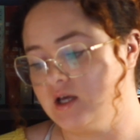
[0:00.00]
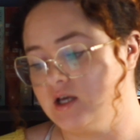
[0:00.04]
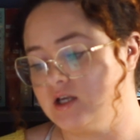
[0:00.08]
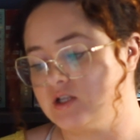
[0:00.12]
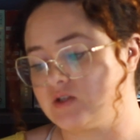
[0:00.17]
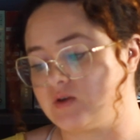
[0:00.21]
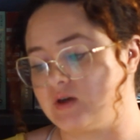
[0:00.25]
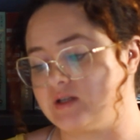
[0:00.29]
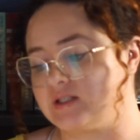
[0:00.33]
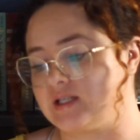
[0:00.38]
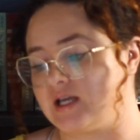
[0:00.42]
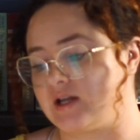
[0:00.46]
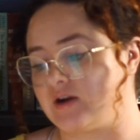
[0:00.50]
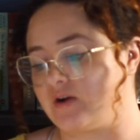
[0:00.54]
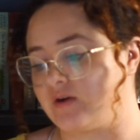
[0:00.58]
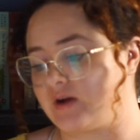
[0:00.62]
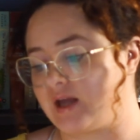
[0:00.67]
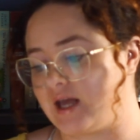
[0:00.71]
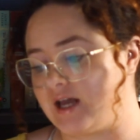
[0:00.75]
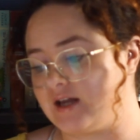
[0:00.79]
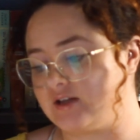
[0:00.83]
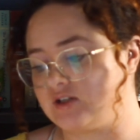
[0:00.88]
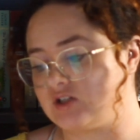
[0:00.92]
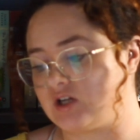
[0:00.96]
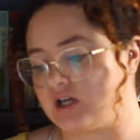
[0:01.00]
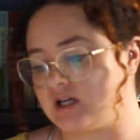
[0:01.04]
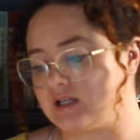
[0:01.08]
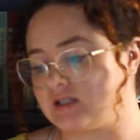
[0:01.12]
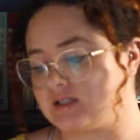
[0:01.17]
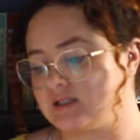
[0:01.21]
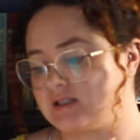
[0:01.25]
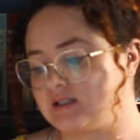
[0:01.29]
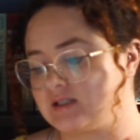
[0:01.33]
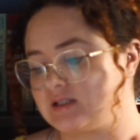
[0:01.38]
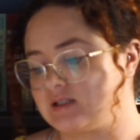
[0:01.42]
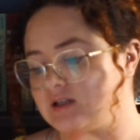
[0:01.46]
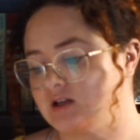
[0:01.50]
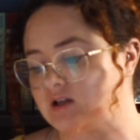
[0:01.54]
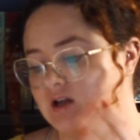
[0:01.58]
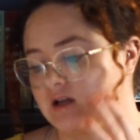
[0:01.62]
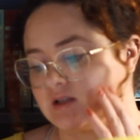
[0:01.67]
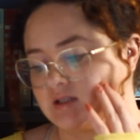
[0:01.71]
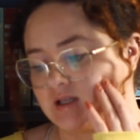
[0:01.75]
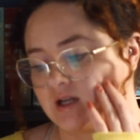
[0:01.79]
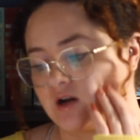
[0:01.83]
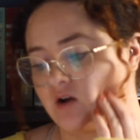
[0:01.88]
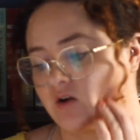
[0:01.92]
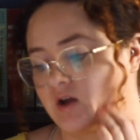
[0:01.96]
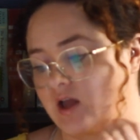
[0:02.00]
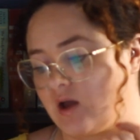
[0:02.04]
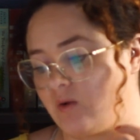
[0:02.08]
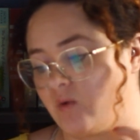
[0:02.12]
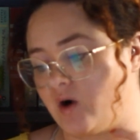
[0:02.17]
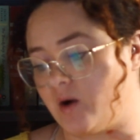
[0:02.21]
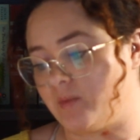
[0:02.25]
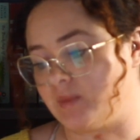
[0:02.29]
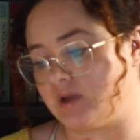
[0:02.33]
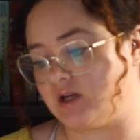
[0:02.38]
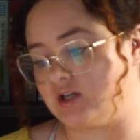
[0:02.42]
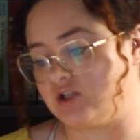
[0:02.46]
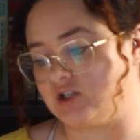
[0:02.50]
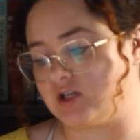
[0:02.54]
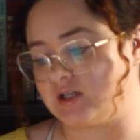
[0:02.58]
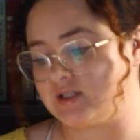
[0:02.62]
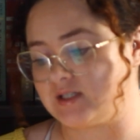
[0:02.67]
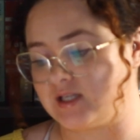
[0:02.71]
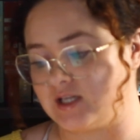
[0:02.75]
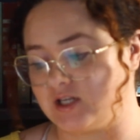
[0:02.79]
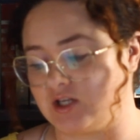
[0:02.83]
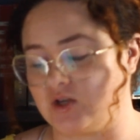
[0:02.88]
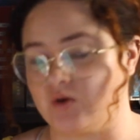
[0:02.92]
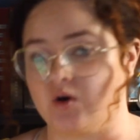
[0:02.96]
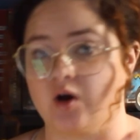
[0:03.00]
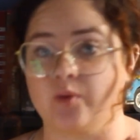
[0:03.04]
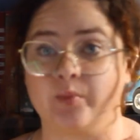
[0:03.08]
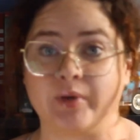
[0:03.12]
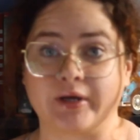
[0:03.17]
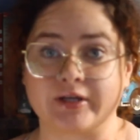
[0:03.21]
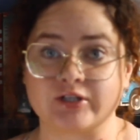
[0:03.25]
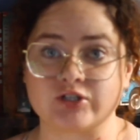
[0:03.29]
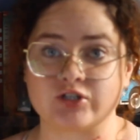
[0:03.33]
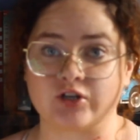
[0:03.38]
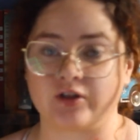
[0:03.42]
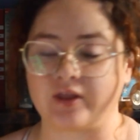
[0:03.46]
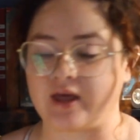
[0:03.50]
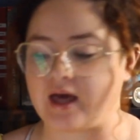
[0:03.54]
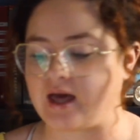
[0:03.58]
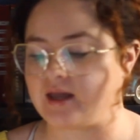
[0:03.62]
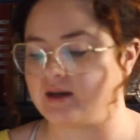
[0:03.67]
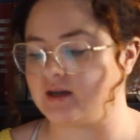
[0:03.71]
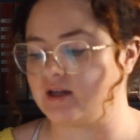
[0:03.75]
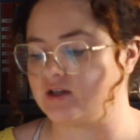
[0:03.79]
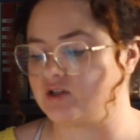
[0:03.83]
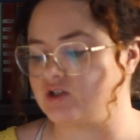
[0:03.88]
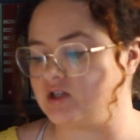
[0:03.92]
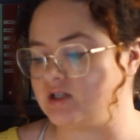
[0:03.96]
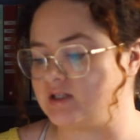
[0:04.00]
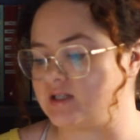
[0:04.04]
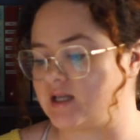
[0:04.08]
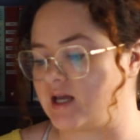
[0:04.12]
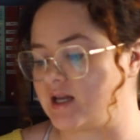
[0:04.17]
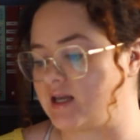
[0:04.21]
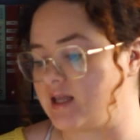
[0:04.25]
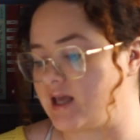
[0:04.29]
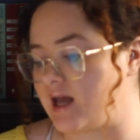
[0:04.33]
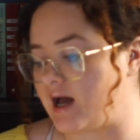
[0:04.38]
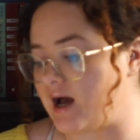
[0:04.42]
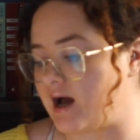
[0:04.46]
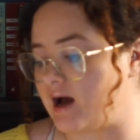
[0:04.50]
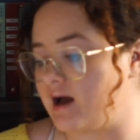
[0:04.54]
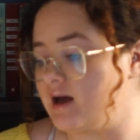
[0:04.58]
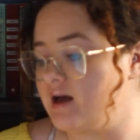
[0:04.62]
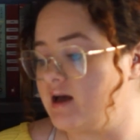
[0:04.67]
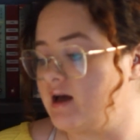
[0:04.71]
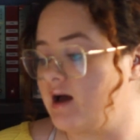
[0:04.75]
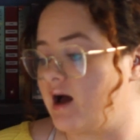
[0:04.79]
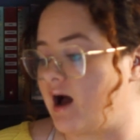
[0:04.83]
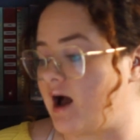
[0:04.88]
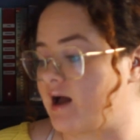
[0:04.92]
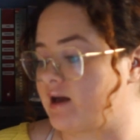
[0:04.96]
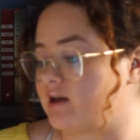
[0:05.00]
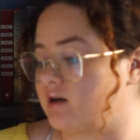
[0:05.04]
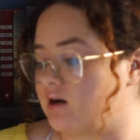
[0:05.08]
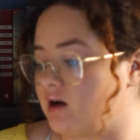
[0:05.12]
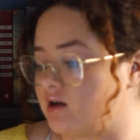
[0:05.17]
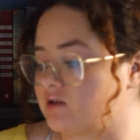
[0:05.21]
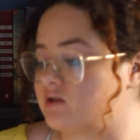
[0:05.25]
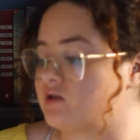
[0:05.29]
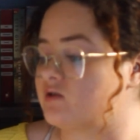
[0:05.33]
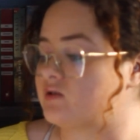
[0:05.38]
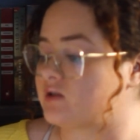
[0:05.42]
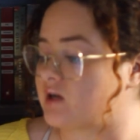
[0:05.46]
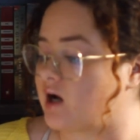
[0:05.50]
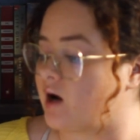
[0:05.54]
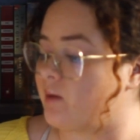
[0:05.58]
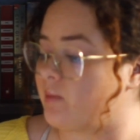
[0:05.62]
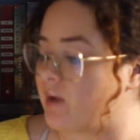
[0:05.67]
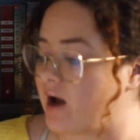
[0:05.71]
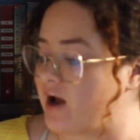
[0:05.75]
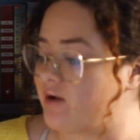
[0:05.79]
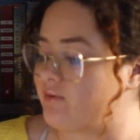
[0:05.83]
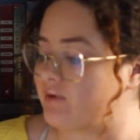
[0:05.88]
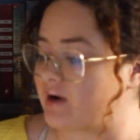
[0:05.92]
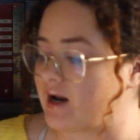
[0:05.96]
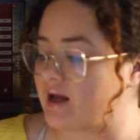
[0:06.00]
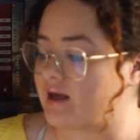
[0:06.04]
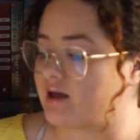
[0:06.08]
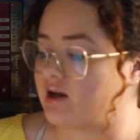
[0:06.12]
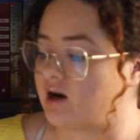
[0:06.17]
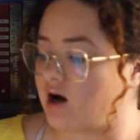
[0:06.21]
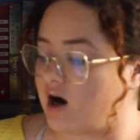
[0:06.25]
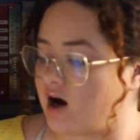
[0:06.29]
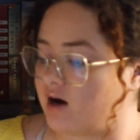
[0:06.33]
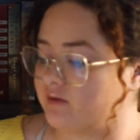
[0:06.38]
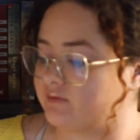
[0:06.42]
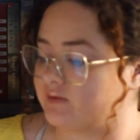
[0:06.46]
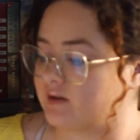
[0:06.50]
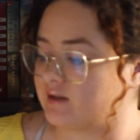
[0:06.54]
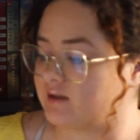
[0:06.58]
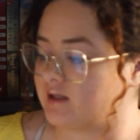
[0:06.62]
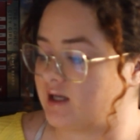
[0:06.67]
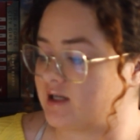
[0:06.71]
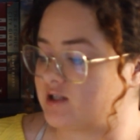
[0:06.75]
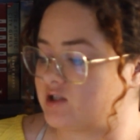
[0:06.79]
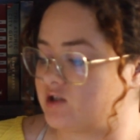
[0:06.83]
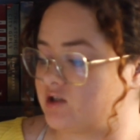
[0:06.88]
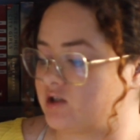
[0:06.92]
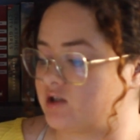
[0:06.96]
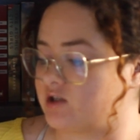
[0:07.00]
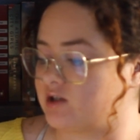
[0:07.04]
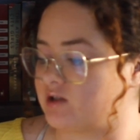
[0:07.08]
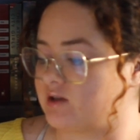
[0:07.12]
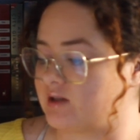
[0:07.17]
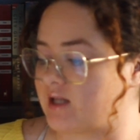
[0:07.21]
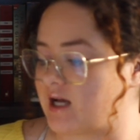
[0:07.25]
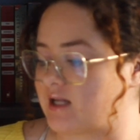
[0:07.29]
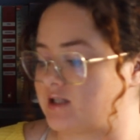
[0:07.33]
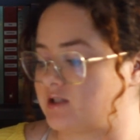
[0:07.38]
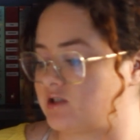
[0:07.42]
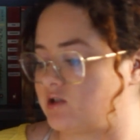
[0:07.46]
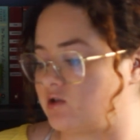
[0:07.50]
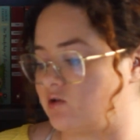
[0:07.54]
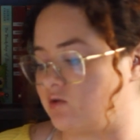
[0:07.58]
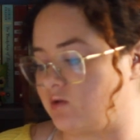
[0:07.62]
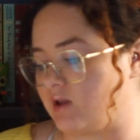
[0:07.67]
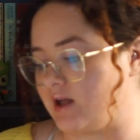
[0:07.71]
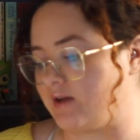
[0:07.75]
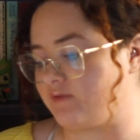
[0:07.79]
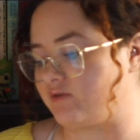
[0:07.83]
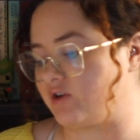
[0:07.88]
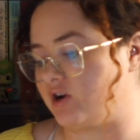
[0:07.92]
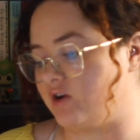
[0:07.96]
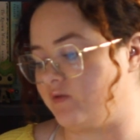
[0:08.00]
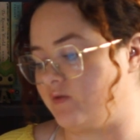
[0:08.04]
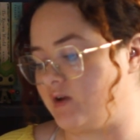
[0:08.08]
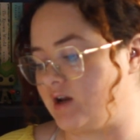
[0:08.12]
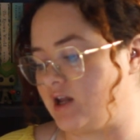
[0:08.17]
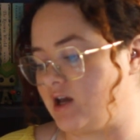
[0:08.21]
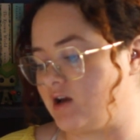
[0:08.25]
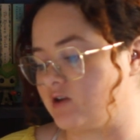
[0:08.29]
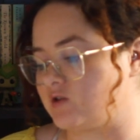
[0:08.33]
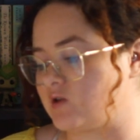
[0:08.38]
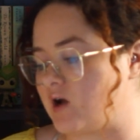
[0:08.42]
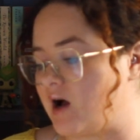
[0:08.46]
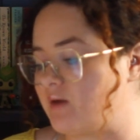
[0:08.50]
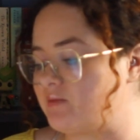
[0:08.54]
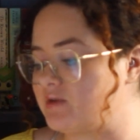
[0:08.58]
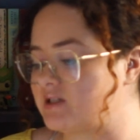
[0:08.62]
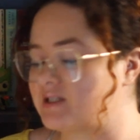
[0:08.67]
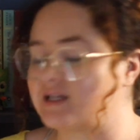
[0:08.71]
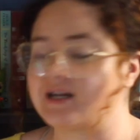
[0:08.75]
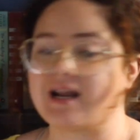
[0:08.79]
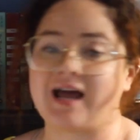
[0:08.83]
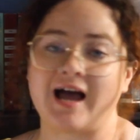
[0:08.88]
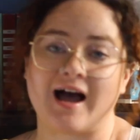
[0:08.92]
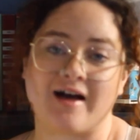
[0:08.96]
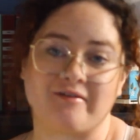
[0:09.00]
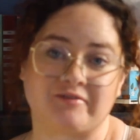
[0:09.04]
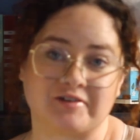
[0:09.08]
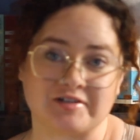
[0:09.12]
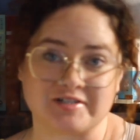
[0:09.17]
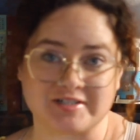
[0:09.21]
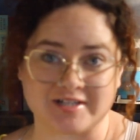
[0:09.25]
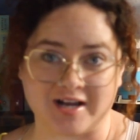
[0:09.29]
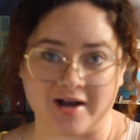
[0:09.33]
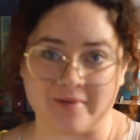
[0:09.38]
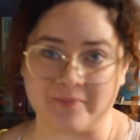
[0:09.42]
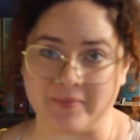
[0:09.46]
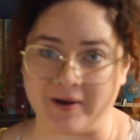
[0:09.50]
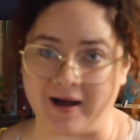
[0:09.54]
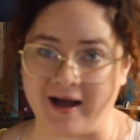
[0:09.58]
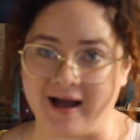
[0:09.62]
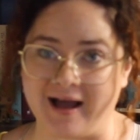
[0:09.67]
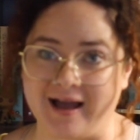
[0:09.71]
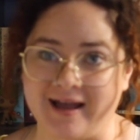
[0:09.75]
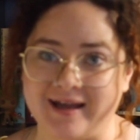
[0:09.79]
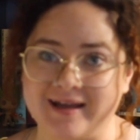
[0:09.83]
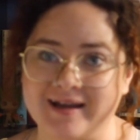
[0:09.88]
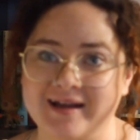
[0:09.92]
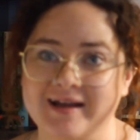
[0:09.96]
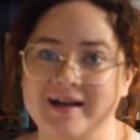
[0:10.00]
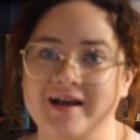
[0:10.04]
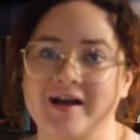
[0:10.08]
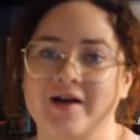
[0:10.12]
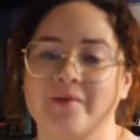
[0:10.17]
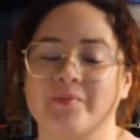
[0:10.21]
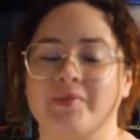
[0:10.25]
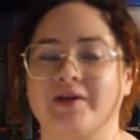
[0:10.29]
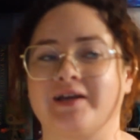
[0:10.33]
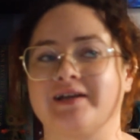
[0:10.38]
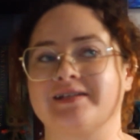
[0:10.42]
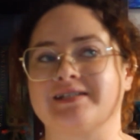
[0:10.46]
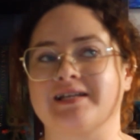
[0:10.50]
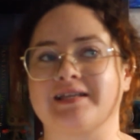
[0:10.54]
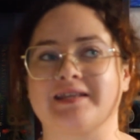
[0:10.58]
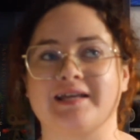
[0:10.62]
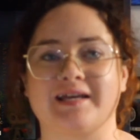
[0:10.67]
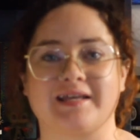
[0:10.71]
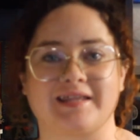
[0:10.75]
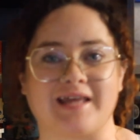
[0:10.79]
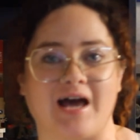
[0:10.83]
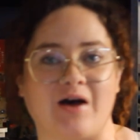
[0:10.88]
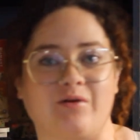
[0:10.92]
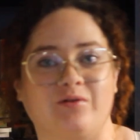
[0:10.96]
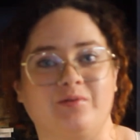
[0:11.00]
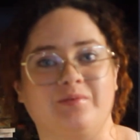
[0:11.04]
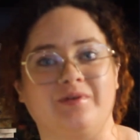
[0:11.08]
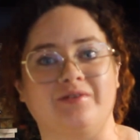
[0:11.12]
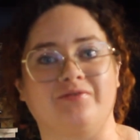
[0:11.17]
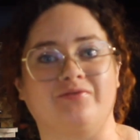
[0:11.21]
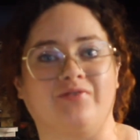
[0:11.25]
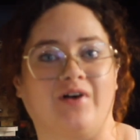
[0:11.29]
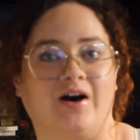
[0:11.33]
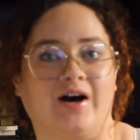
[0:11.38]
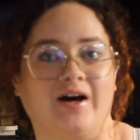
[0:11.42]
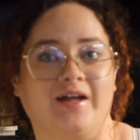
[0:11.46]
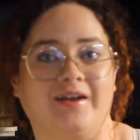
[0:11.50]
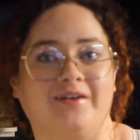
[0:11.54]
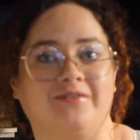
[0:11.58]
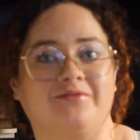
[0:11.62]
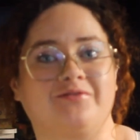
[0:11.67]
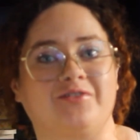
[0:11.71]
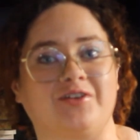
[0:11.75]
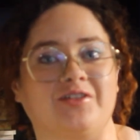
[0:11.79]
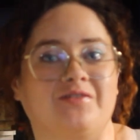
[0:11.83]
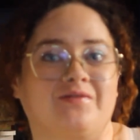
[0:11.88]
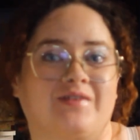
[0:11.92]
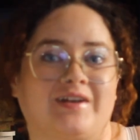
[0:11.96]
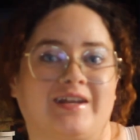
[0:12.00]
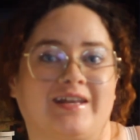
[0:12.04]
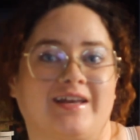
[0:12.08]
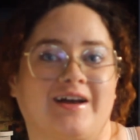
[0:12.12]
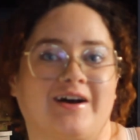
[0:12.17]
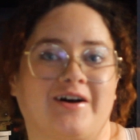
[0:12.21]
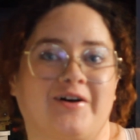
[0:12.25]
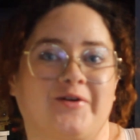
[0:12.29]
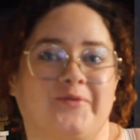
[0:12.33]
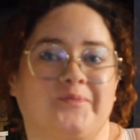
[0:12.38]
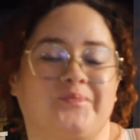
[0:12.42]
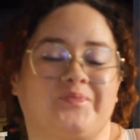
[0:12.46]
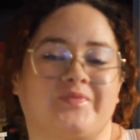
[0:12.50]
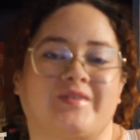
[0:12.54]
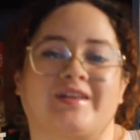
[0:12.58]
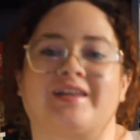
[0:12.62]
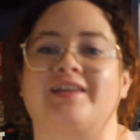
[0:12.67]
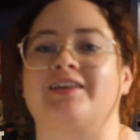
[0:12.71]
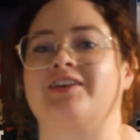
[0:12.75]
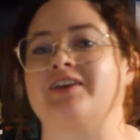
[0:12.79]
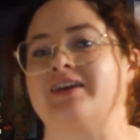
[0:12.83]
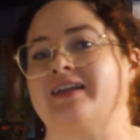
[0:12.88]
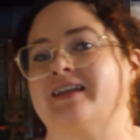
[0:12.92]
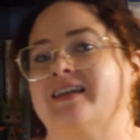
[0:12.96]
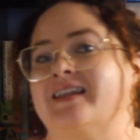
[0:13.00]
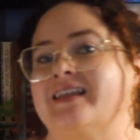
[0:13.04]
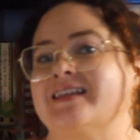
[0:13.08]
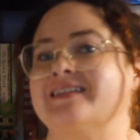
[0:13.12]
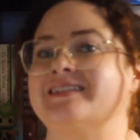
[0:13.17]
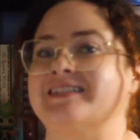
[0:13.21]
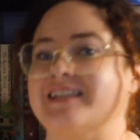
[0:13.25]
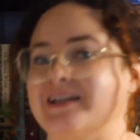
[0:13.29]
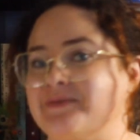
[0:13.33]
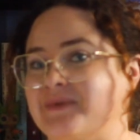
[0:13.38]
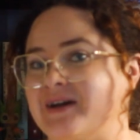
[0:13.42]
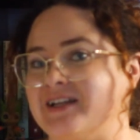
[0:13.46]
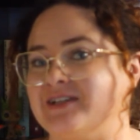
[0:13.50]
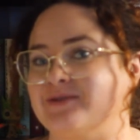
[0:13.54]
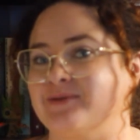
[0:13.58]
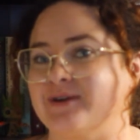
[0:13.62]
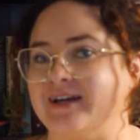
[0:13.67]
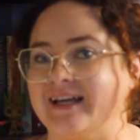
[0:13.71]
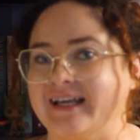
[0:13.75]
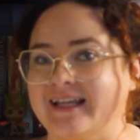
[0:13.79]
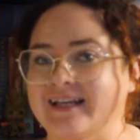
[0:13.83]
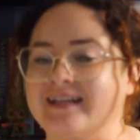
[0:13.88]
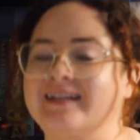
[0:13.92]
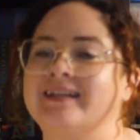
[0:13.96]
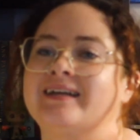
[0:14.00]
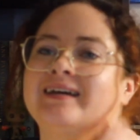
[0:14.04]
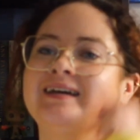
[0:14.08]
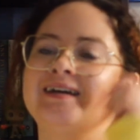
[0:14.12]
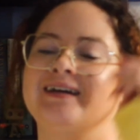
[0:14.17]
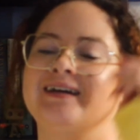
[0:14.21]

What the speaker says: So I said, okay, want me to just send you a picture then? And she said, yeah, I can also stop by when I get off unless that's too late for your video. So I'm just gonna have her stop by because I think that would be fun for the video. You can see my twin.